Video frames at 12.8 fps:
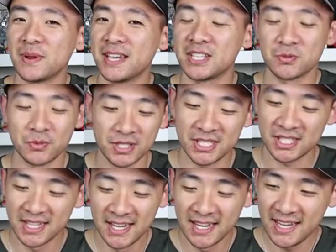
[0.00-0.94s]
pants,
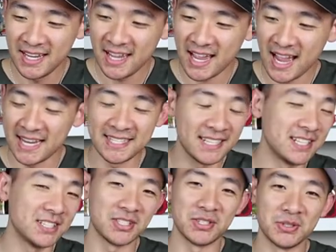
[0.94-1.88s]
which I
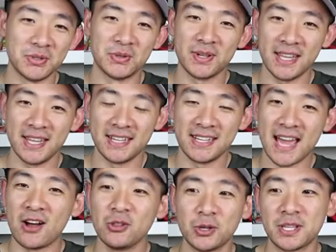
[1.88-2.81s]
didn't do and
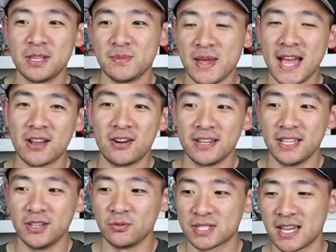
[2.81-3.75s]
now looking back on
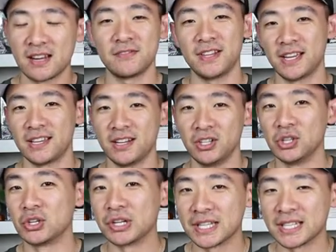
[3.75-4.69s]
it, was kind of like a
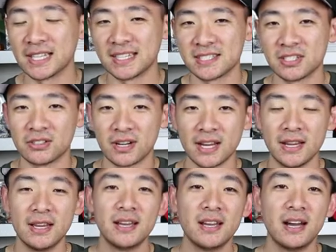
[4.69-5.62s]
learning lesson,
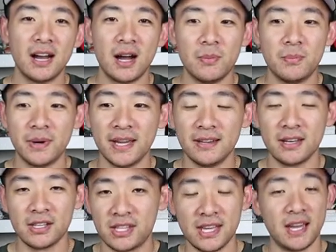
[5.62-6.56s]
right? Uh, but
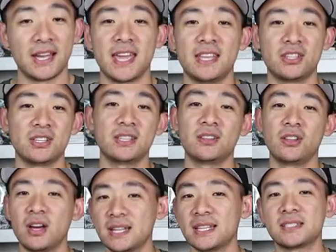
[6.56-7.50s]
the, again, the, a
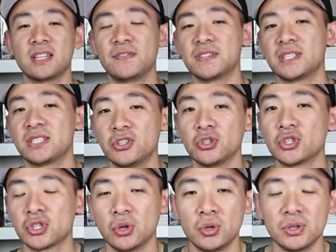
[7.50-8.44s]
lot of that stuff is still
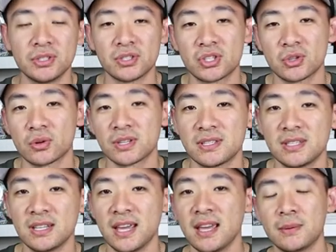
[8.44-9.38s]
sold in stores
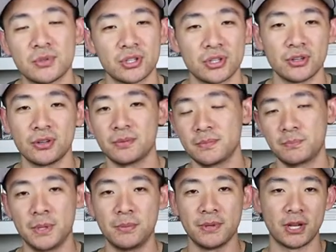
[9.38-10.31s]
today. I'm sure
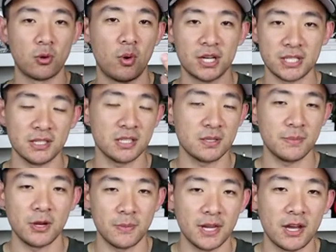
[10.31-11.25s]
people that are watching this
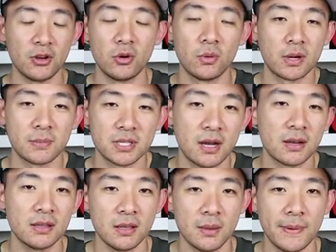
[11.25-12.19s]
may or may not know what I'm
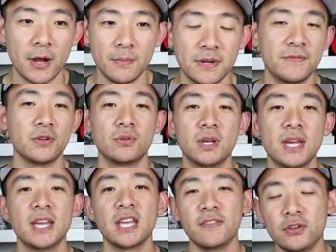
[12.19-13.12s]
talking about. But if you
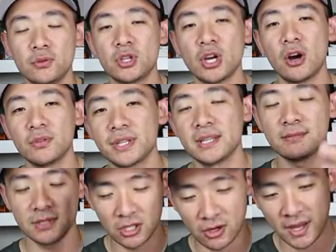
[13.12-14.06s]
if you don't,
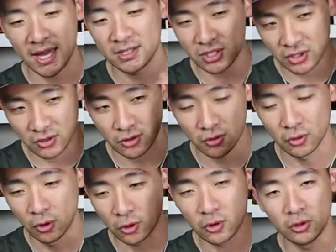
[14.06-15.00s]
then you know head to your
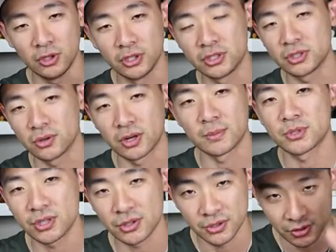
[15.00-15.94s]
local hood store. I'm
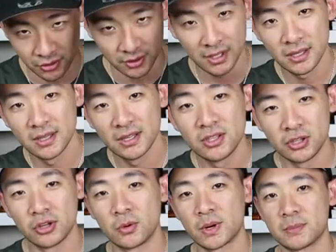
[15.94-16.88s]
sure you'll
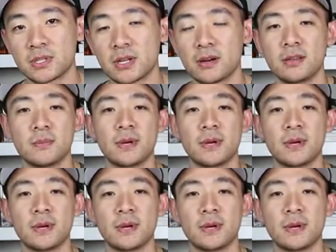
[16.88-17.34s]
you know what I'm talking